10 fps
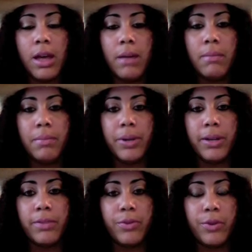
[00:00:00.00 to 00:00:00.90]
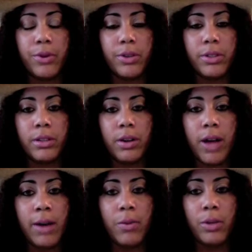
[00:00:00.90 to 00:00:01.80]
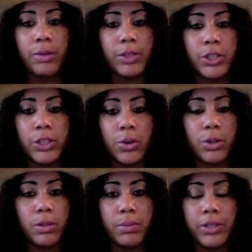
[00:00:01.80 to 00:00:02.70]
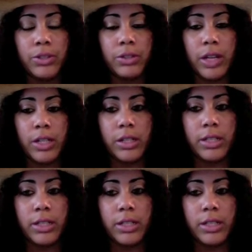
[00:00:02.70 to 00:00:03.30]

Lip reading: But for, you know, I won't even show you the pictures I took,